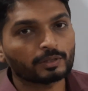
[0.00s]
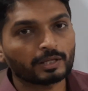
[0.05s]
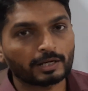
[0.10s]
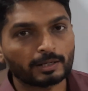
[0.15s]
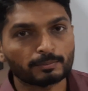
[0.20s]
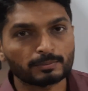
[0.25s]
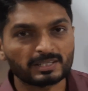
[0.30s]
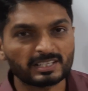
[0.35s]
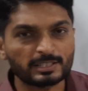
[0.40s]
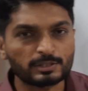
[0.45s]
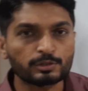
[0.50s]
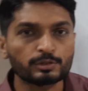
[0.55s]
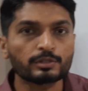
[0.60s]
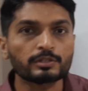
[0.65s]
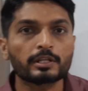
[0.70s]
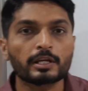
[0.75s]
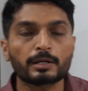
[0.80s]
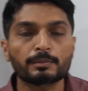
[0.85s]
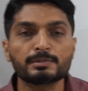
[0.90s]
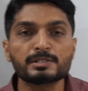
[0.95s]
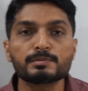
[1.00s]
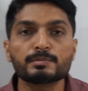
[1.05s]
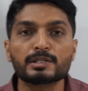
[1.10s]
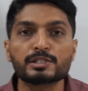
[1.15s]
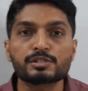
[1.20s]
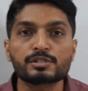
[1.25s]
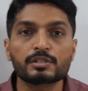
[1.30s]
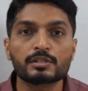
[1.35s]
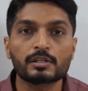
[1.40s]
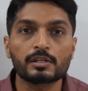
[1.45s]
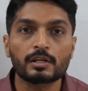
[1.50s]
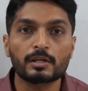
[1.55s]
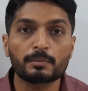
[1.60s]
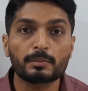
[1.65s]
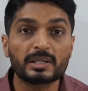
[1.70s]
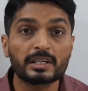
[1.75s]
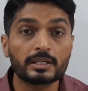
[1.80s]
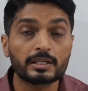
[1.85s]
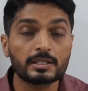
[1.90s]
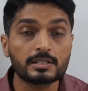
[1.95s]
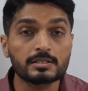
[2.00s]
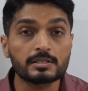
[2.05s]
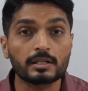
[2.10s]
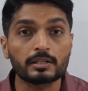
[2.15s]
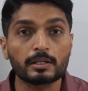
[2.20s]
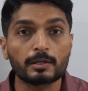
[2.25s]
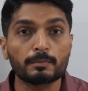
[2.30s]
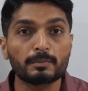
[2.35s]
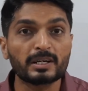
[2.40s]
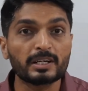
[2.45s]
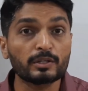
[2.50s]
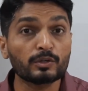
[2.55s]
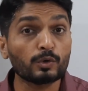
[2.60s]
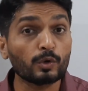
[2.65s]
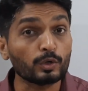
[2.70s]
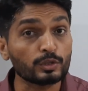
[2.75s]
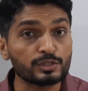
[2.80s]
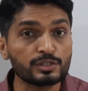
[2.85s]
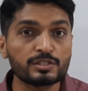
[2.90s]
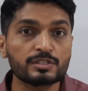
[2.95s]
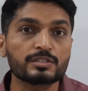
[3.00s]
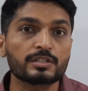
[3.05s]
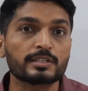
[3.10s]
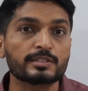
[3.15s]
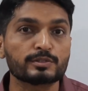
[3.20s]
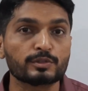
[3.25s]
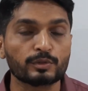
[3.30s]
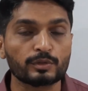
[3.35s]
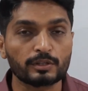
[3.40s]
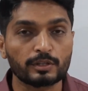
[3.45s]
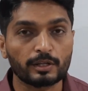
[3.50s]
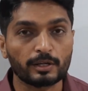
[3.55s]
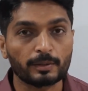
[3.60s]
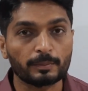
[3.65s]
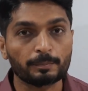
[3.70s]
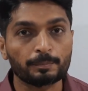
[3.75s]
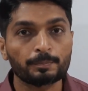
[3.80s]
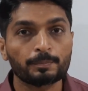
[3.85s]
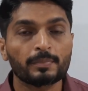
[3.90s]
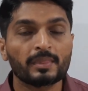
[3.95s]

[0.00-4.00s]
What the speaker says: theorem. Residue theorem is mentioned there, but it is nothing but Cauchy's residue theorem.